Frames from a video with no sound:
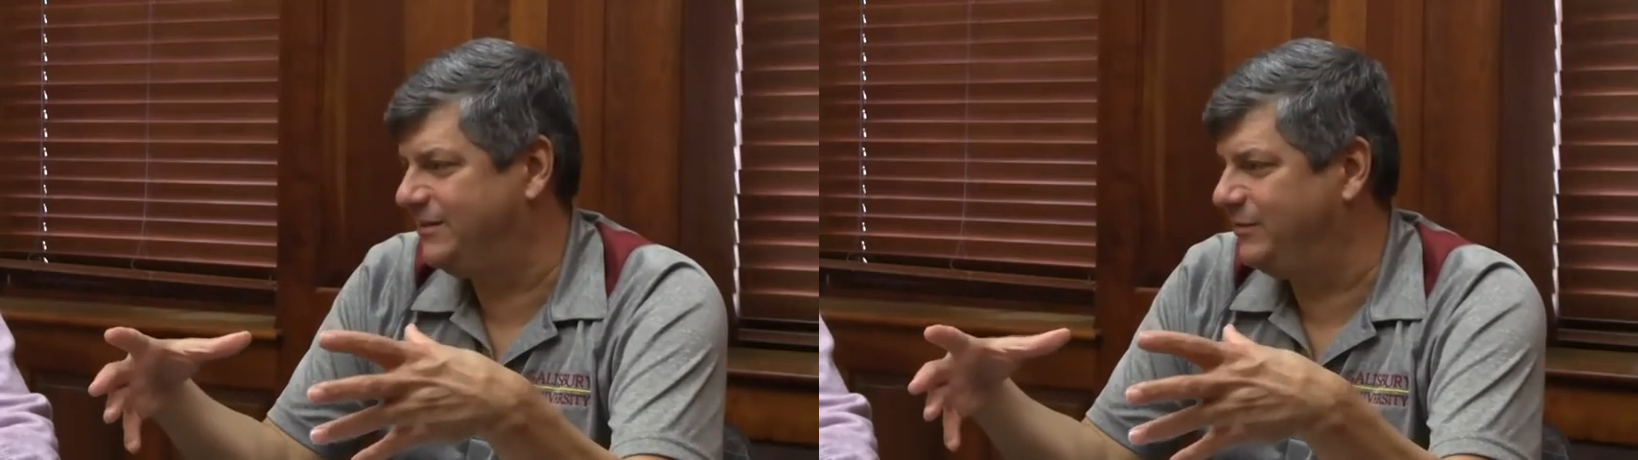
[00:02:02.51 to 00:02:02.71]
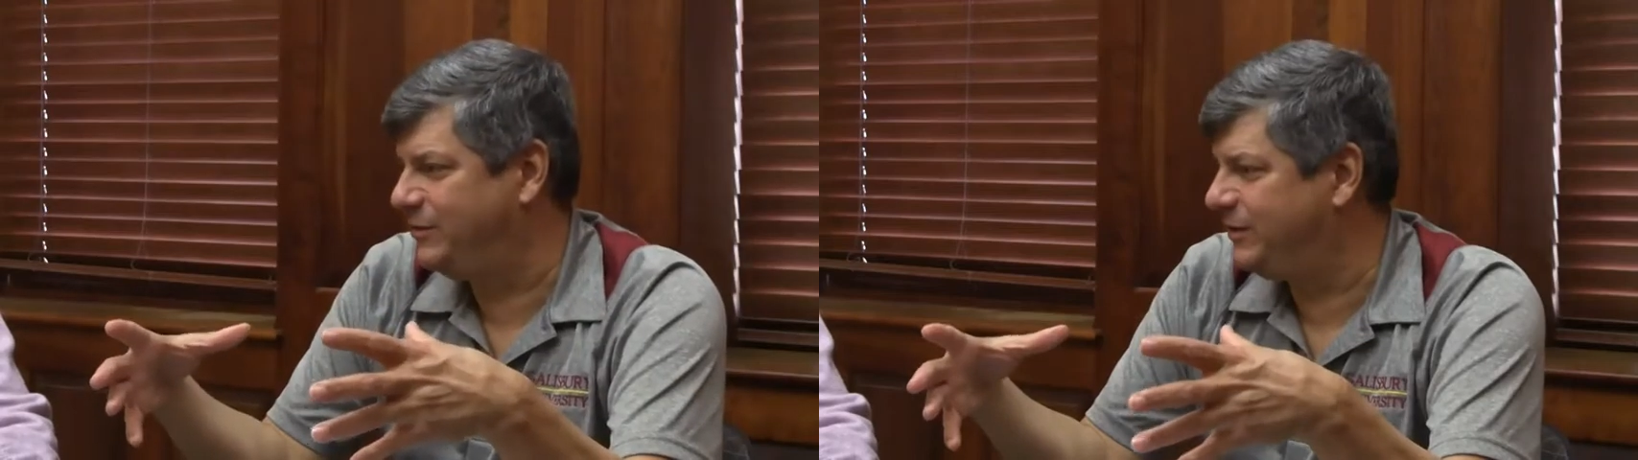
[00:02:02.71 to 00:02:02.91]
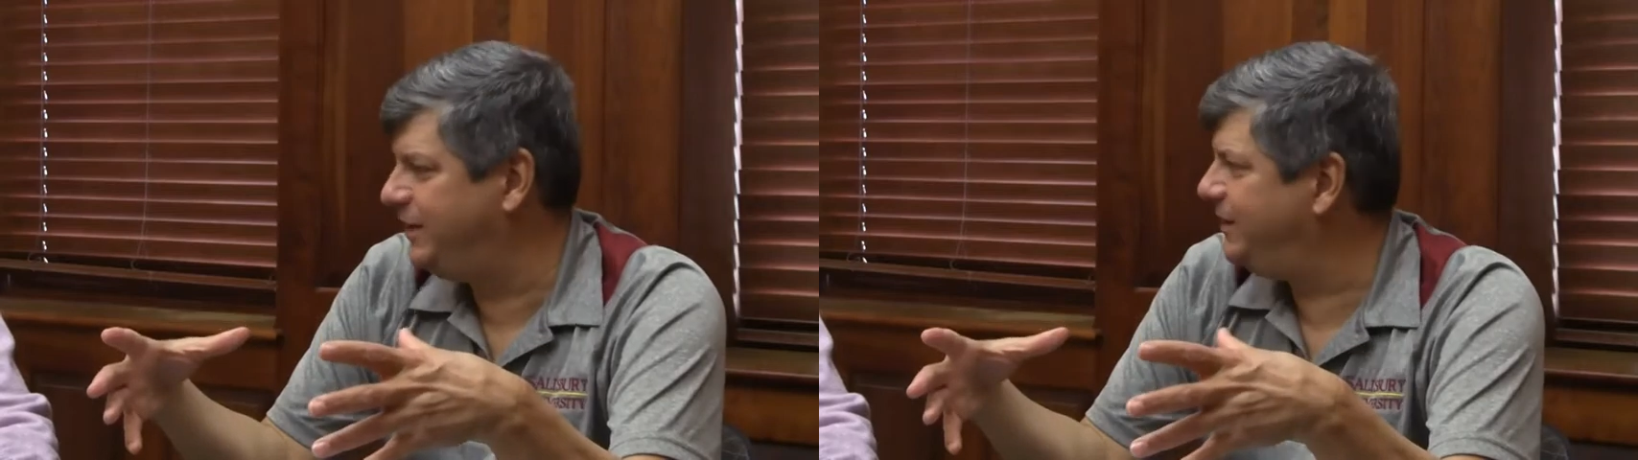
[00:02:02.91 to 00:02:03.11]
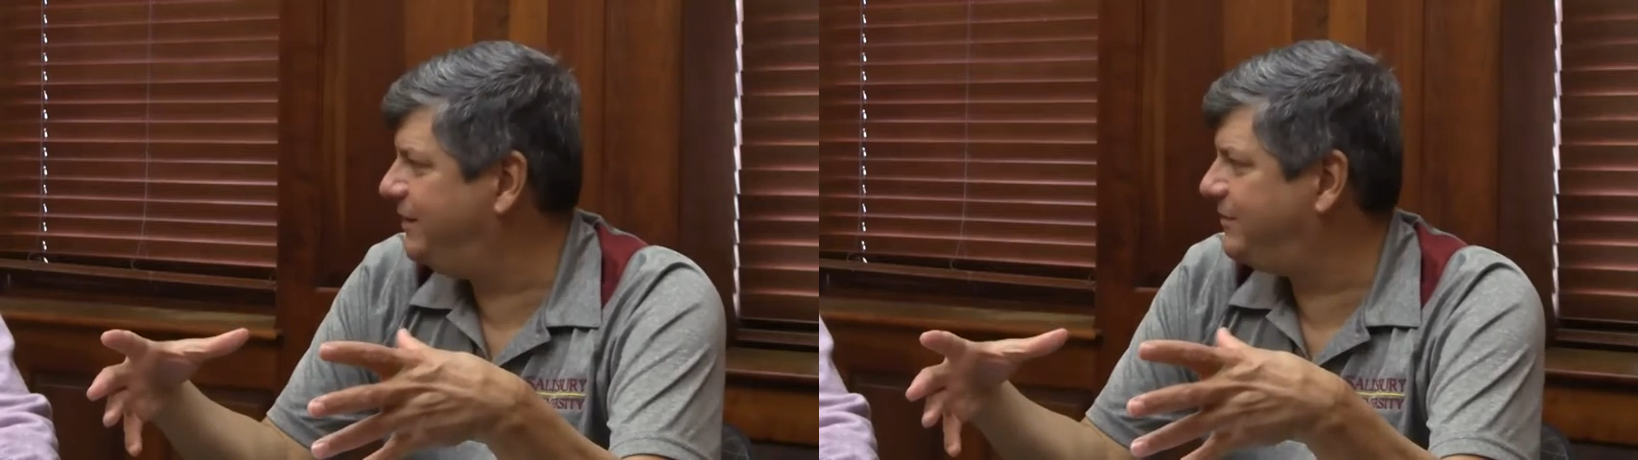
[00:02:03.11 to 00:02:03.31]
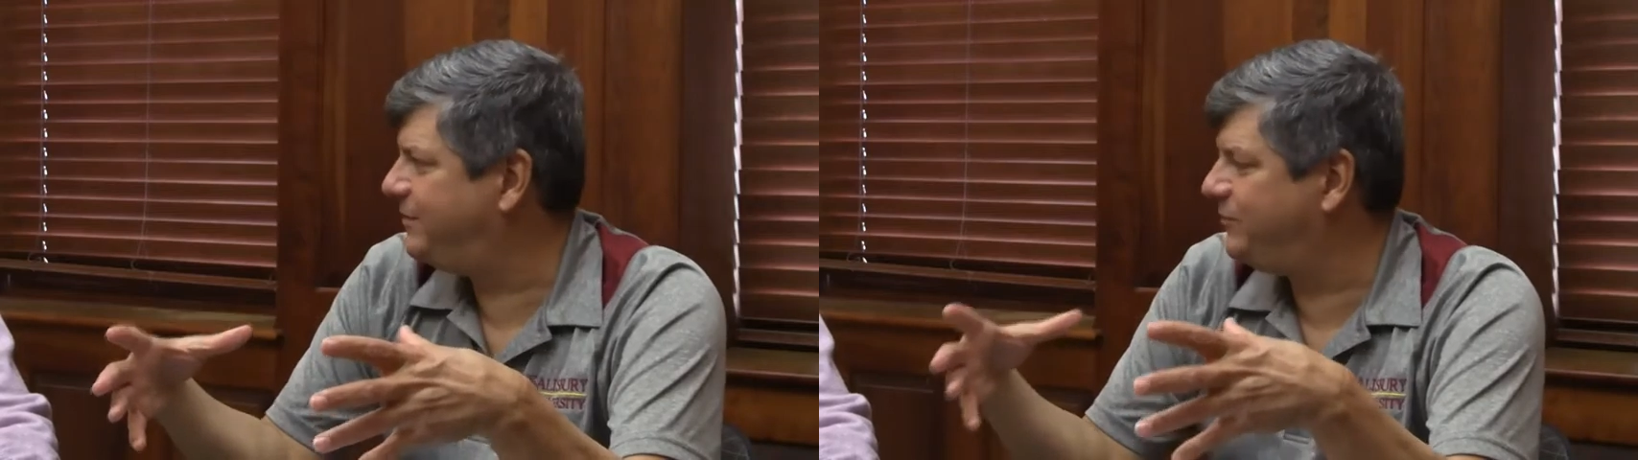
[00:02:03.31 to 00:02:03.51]
you know, Euclidean
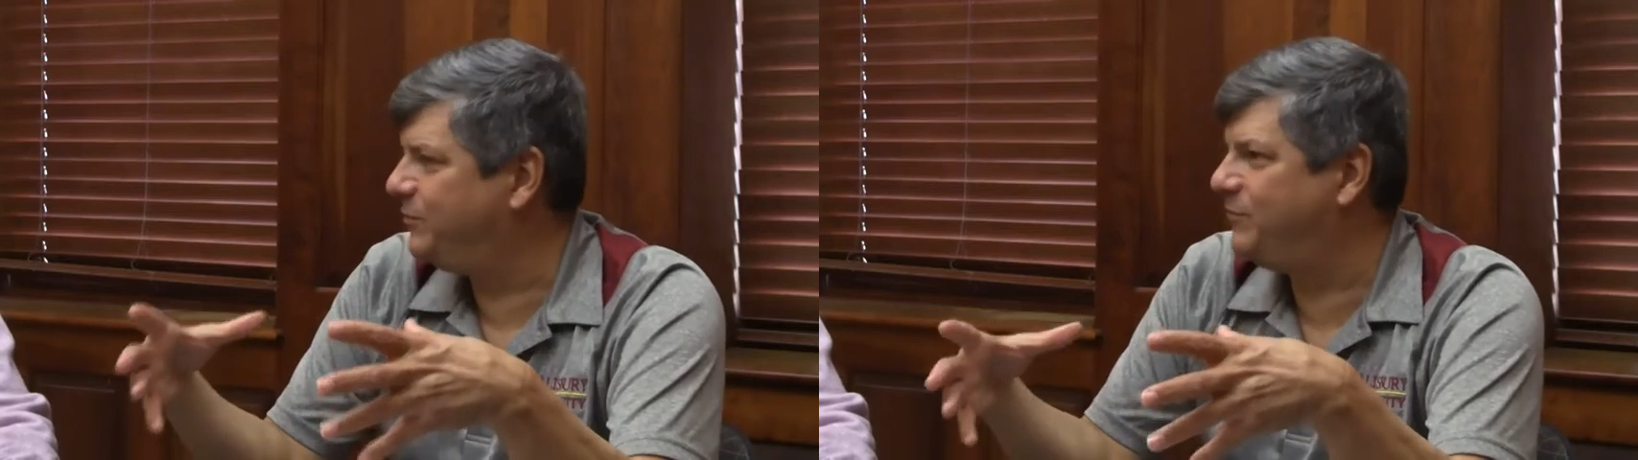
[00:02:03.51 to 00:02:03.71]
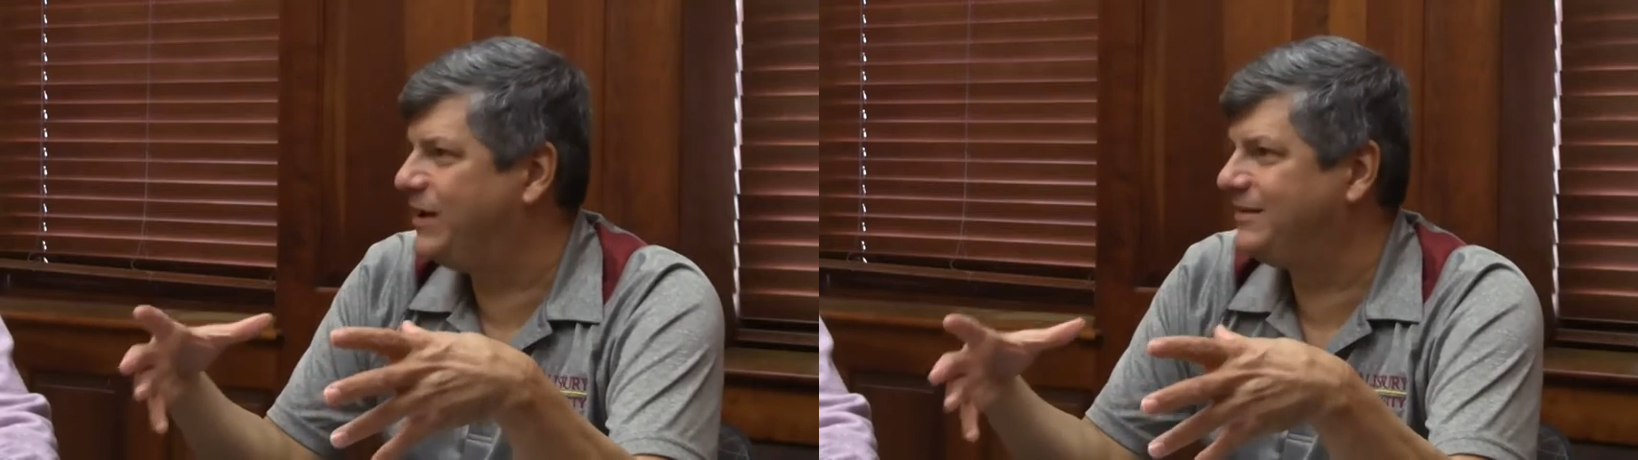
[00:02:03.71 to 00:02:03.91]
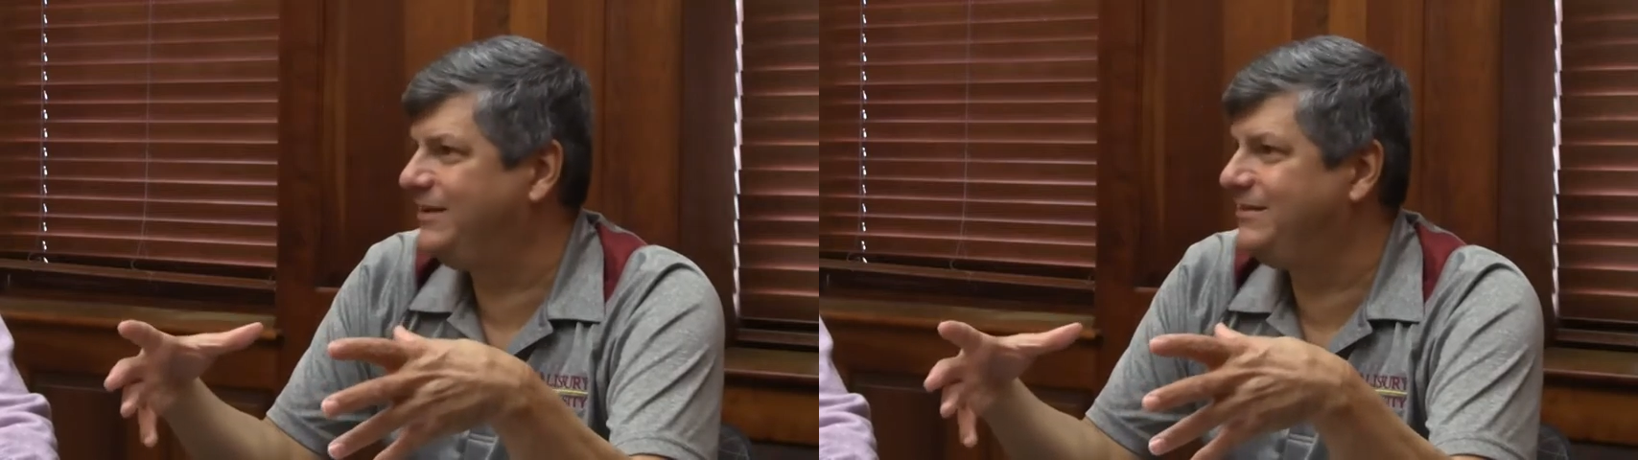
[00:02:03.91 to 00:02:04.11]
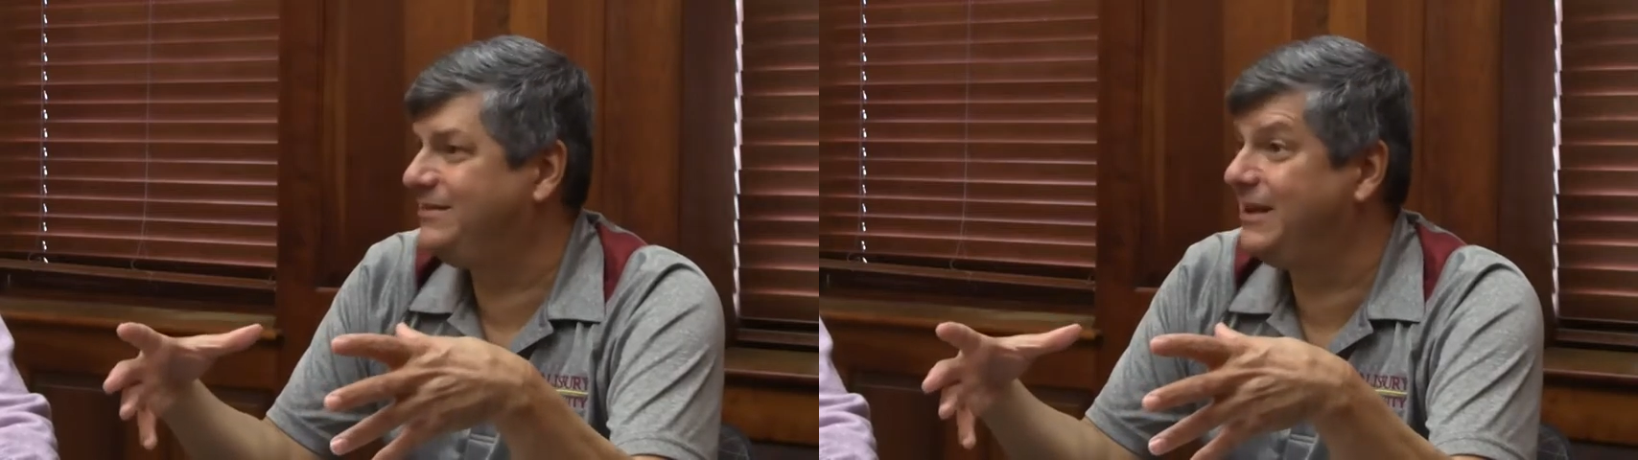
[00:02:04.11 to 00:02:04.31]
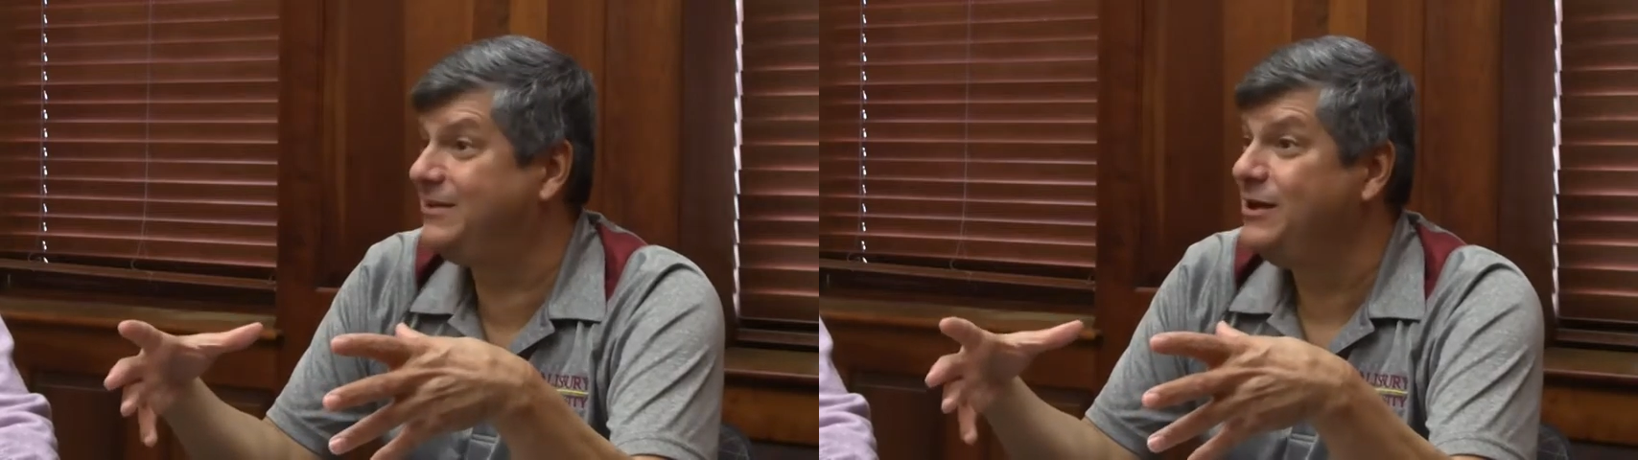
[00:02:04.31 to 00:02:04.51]
distance from vaccination
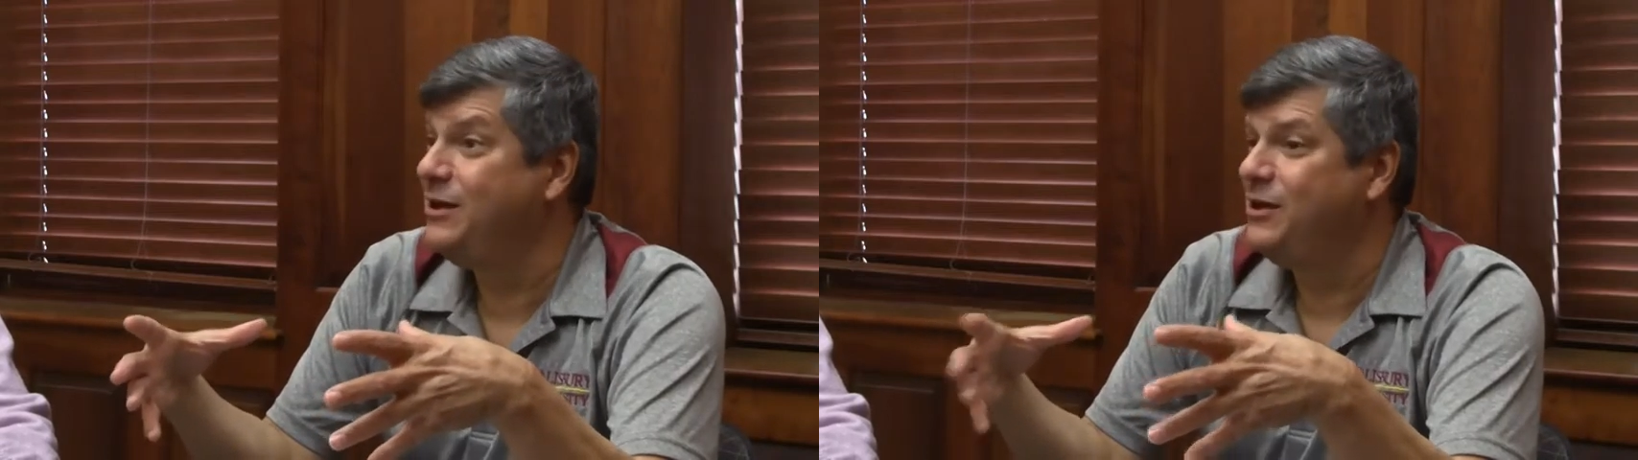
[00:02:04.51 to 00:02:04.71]
sites,